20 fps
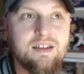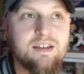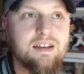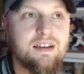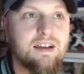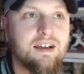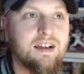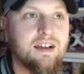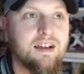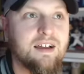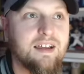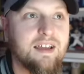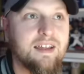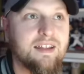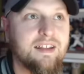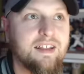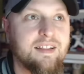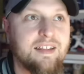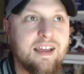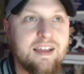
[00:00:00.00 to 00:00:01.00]
uh,
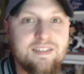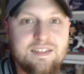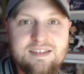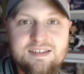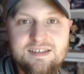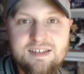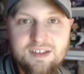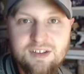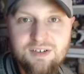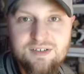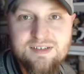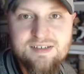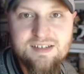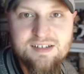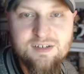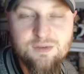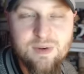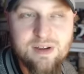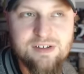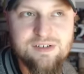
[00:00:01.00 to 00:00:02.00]
and, in that this is a good
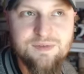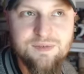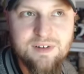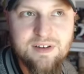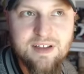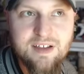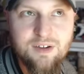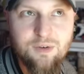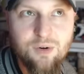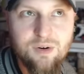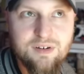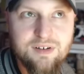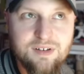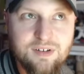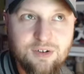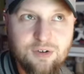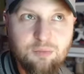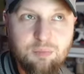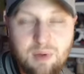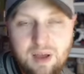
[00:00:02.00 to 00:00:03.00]
situation for Nick Gordon,
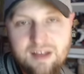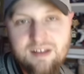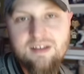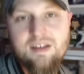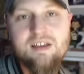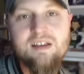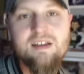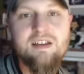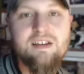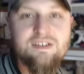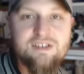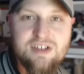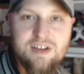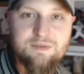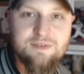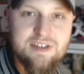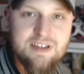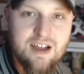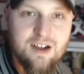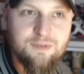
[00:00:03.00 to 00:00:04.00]
too. But
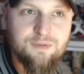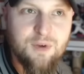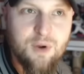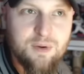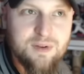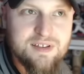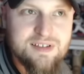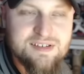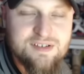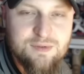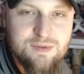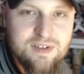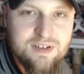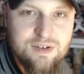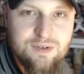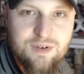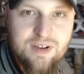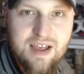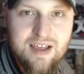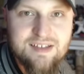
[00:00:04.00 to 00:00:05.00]
shifting our focus to the
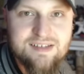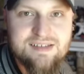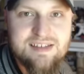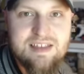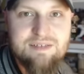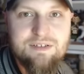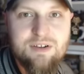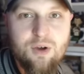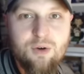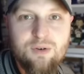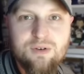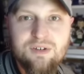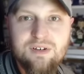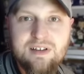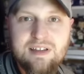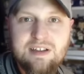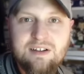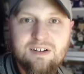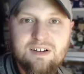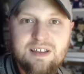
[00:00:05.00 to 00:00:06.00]
new guy, Steven
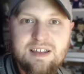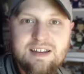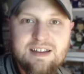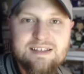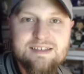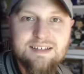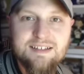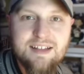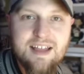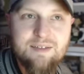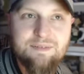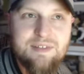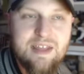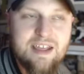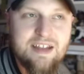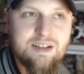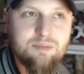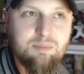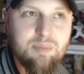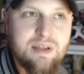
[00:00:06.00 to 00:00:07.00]
Okert here again. He's a left
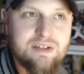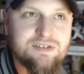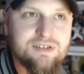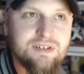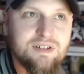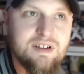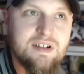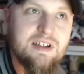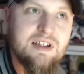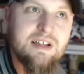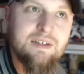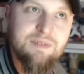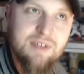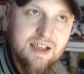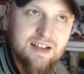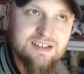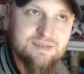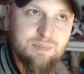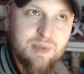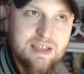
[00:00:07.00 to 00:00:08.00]
handed pitcher. He's
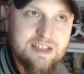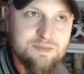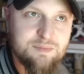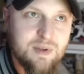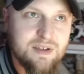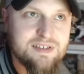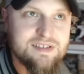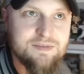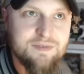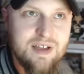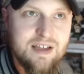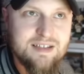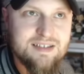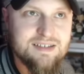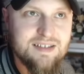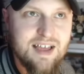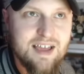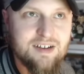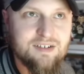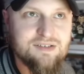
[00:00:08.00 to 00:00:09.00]
got his baseball savant
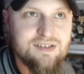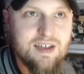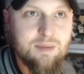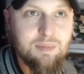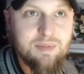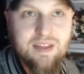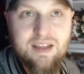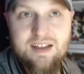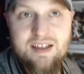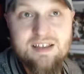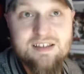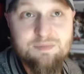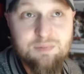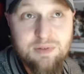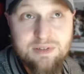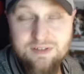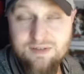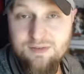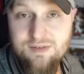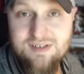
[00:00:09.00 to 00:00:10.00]
sliders up and then his
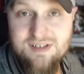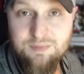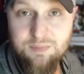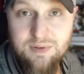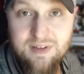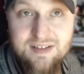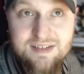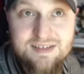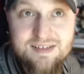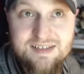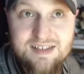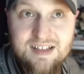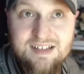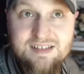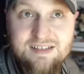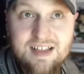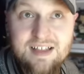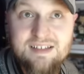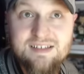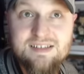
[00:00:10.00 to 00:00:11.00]
platoon splits because that's,
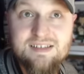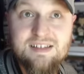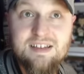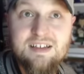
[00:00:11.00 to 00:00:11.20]
that's